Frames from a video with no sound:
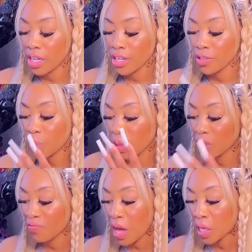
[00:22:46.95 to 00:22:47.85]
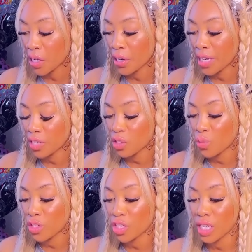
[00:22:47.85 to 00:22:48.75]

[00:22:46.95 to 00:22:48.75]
You're supposed to follow your intuition.